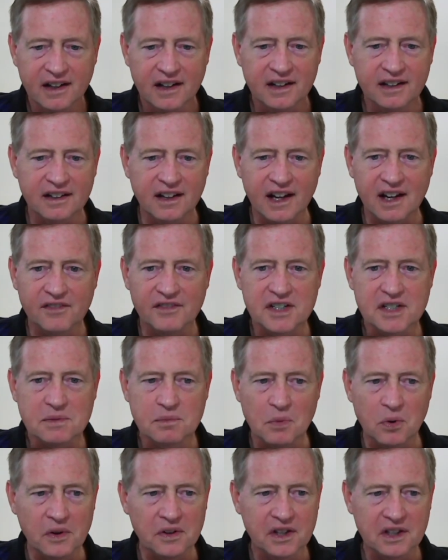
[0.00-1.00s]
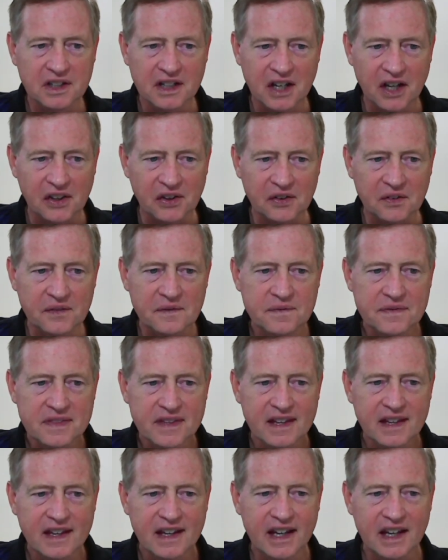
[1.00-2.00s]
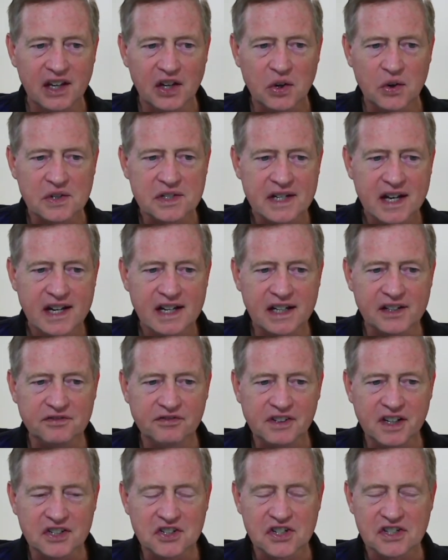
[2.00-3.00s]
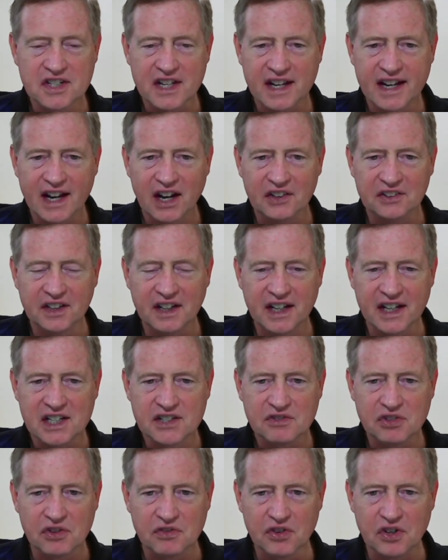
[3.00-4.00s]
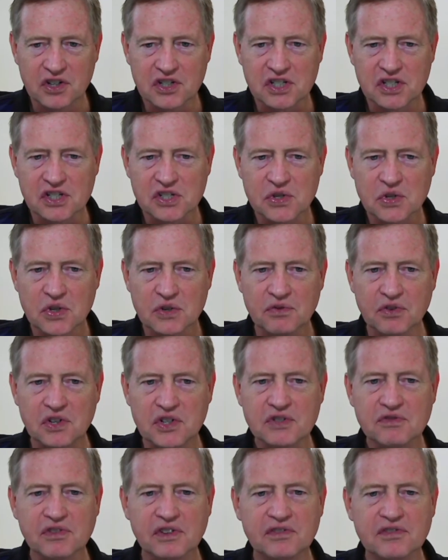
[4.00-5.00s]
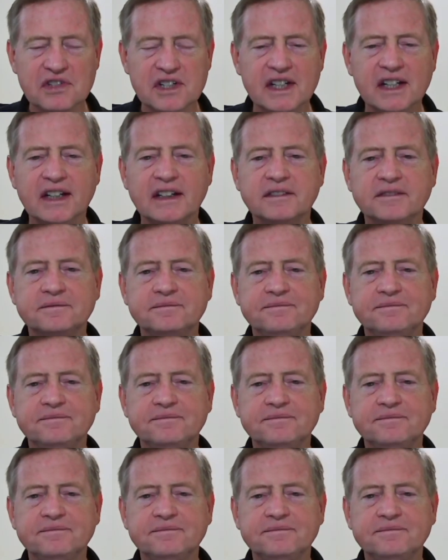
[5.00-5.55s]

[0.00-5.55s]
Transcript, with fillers: none of us more than the other. And he goes on and it fleshes that out in the next few verses through verse 15.